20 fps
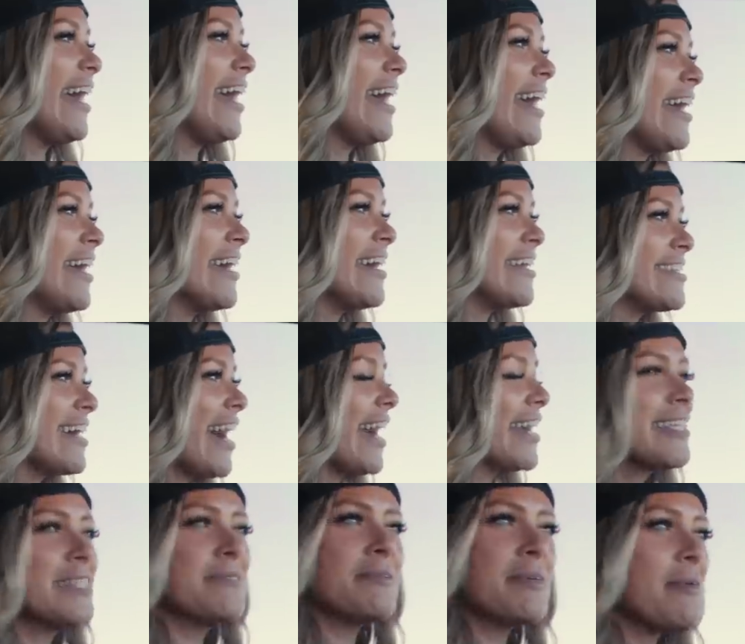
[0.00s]
And I
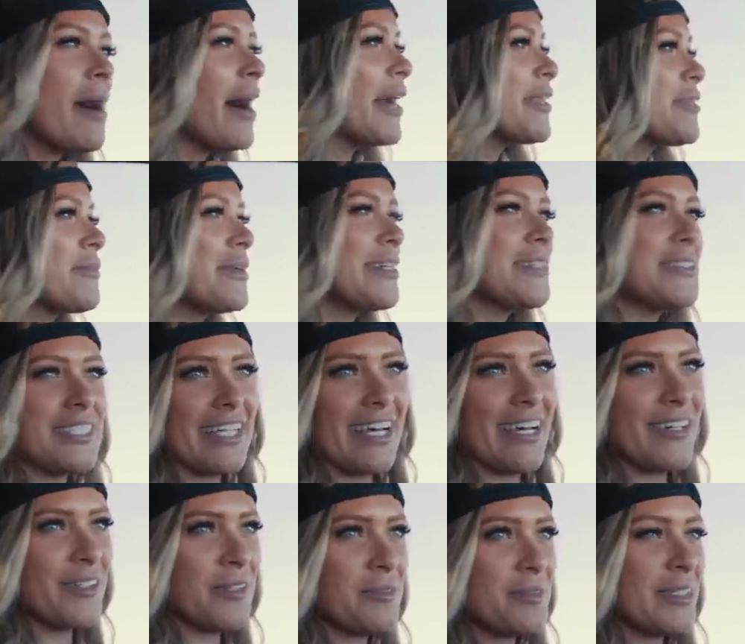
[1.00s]
get to be behind the wheel today
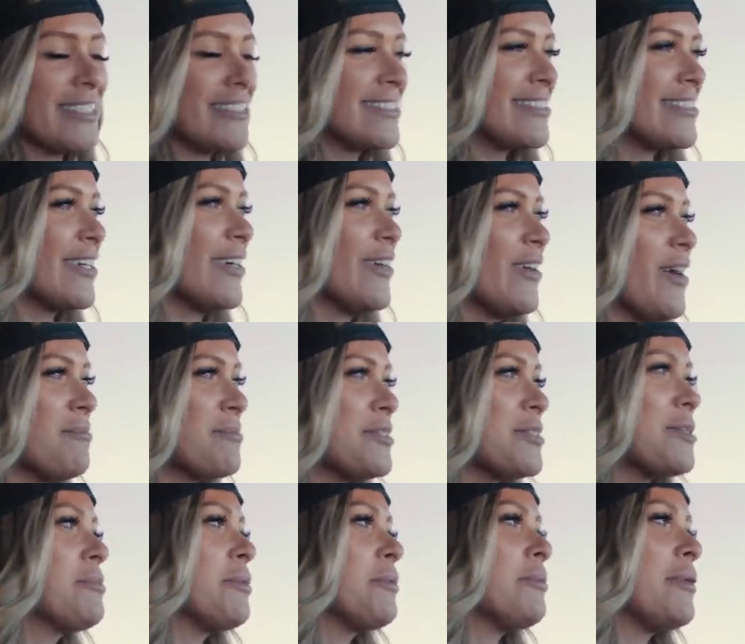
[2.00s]
a little bit, so I'm
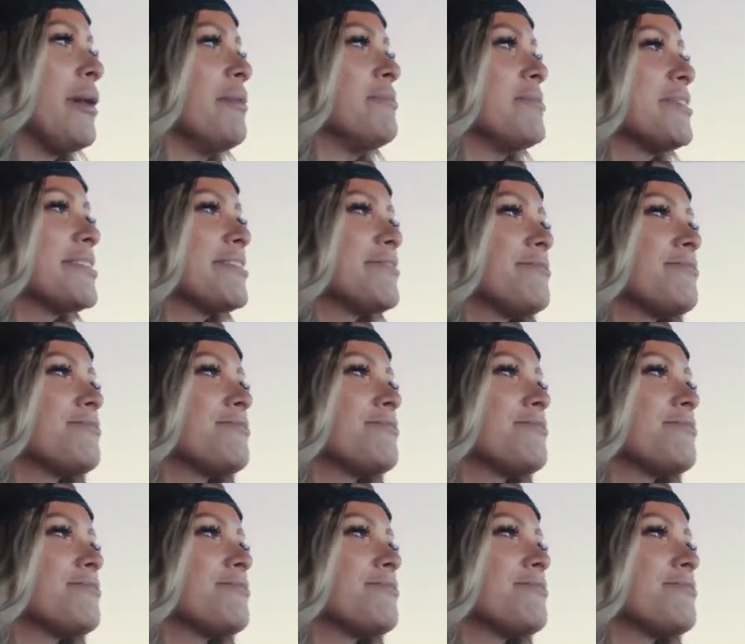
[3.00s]
super pumped.